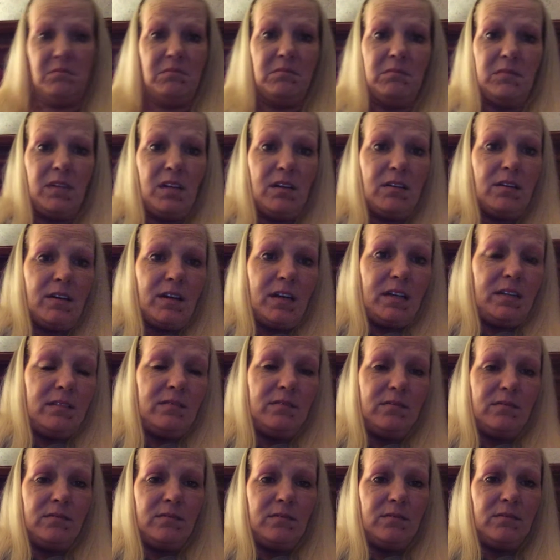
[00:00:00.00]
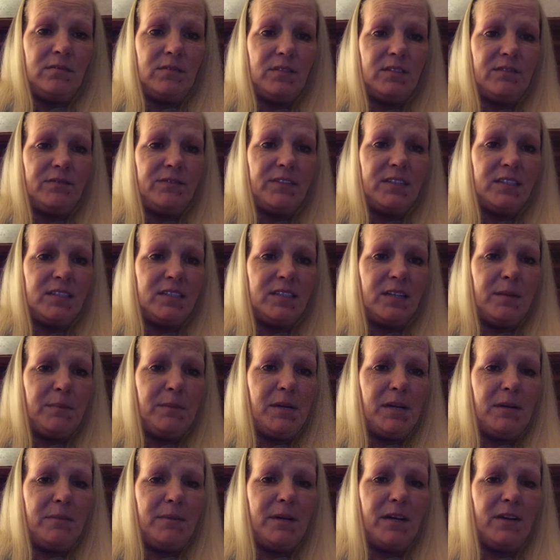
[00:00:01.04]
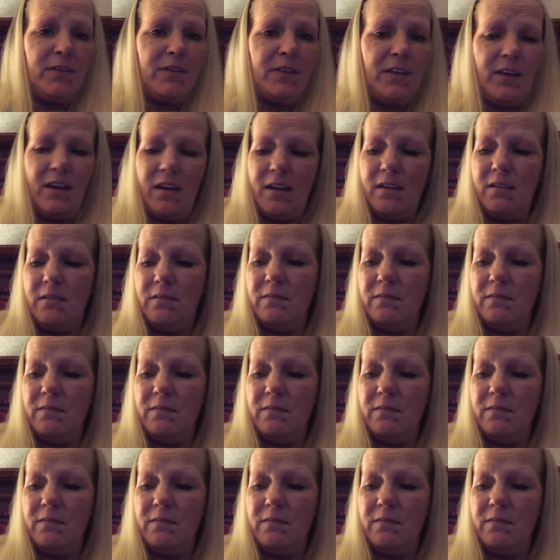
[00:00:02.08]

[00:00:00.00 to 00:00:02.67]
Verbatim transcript: okay, want to fuss at me about that?